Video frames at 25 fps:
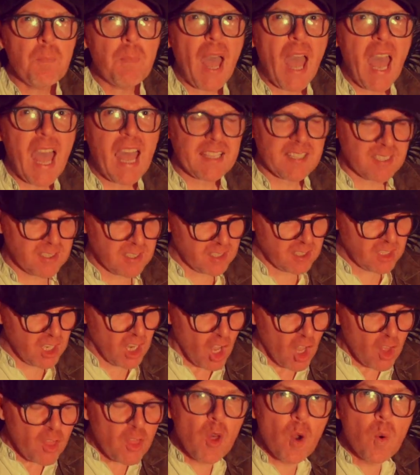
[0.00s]
past
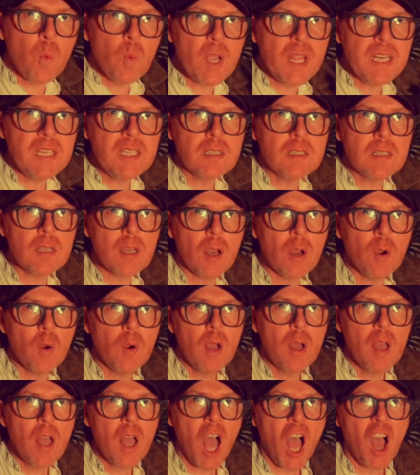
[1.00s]
the window
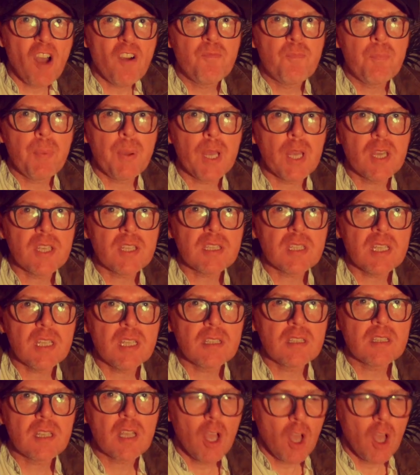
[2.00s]
of Percy's